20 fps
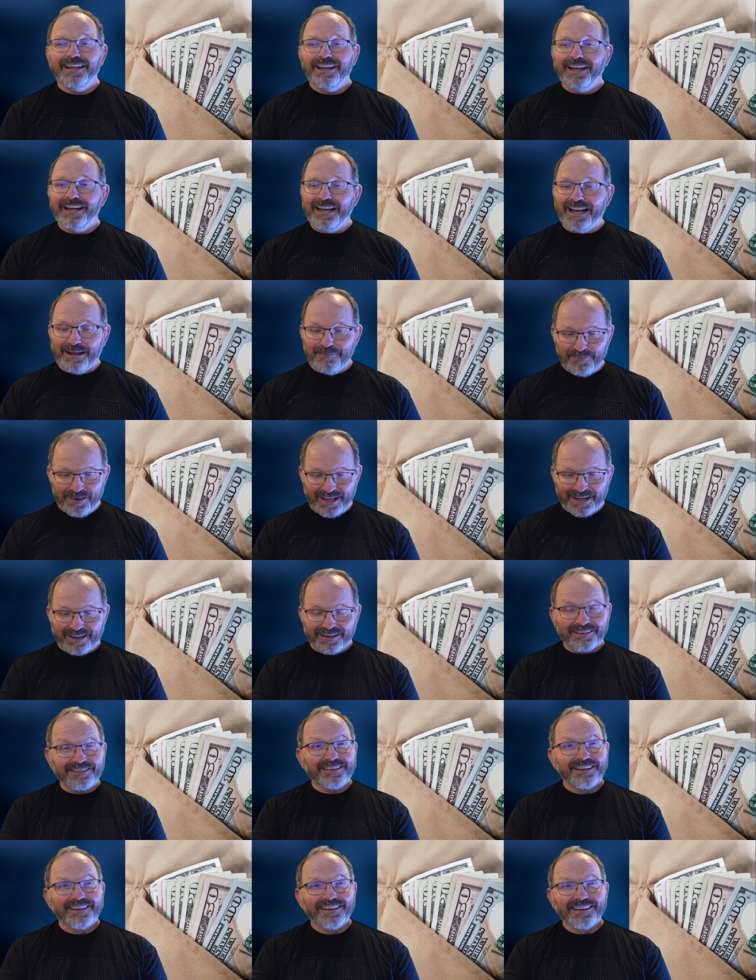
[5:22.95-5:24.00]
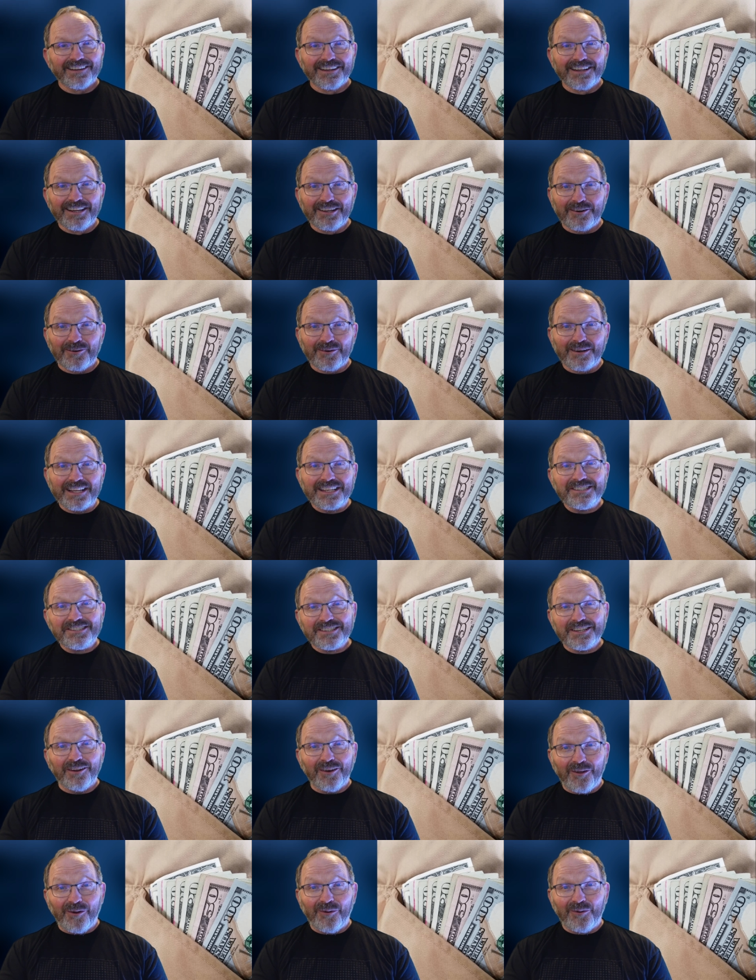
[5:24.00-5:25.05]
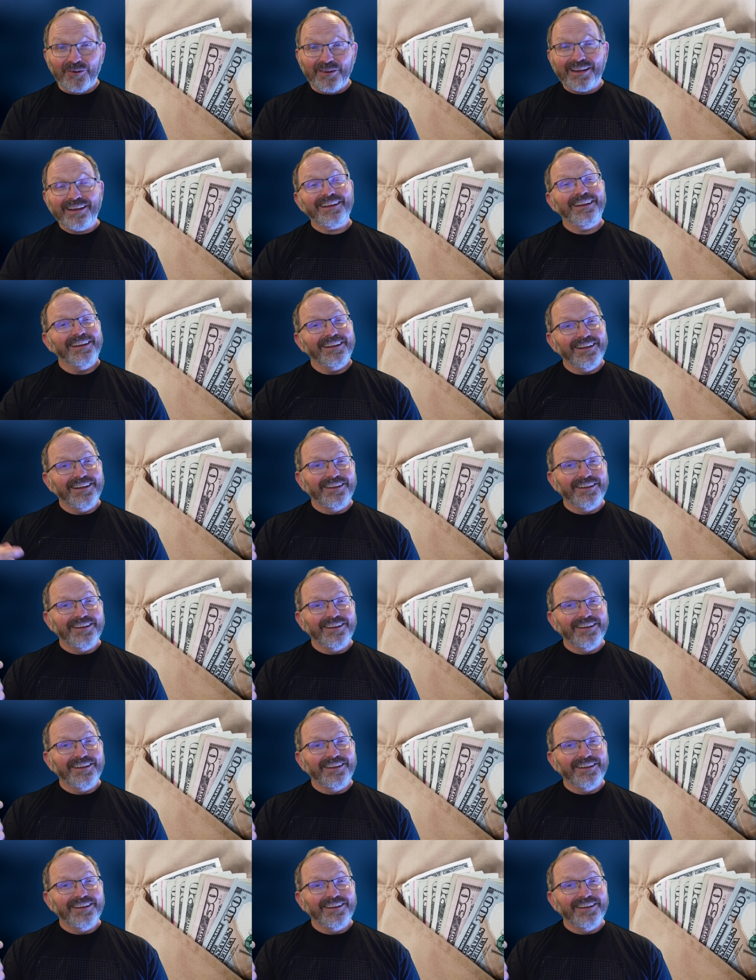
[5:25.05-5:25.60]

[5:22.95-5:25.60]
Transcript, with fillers: And I'm like literally still holding